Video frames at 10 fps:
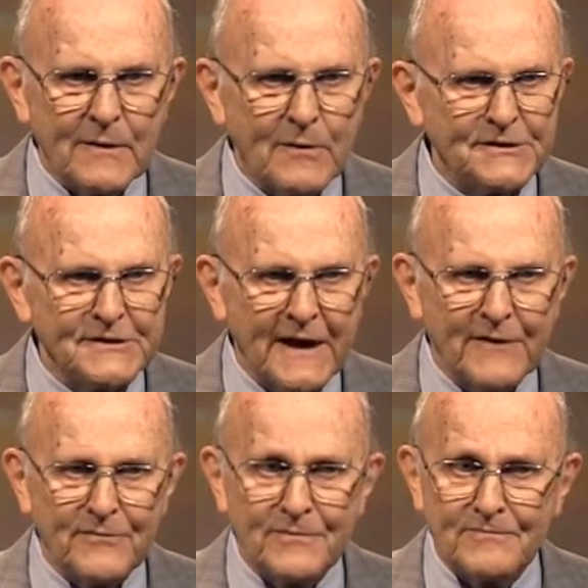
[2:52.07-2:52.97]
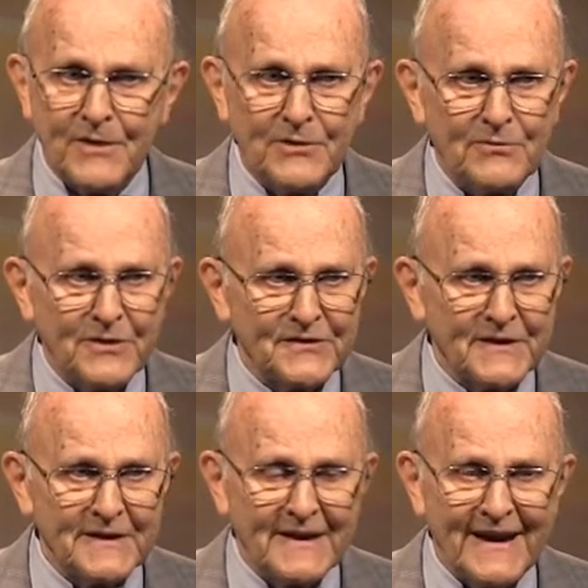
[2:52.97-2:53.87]
who was
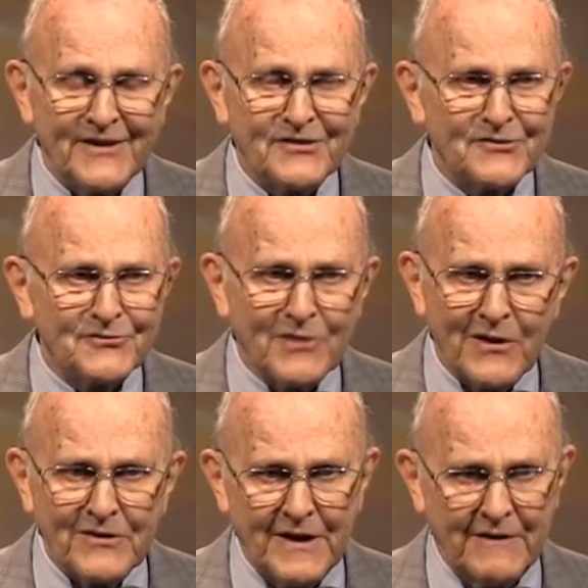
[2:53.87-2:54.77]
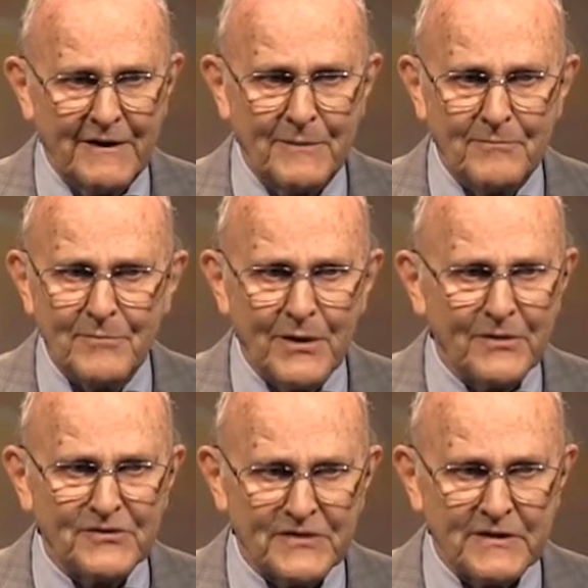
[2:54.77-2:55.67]
an extraordinary
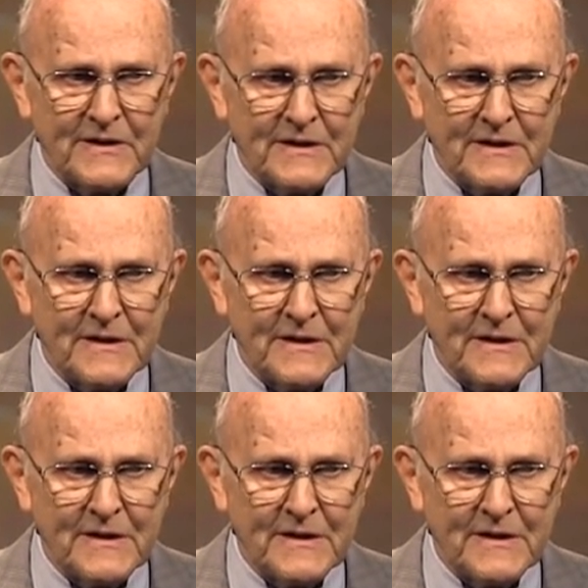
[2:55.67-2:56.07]
person.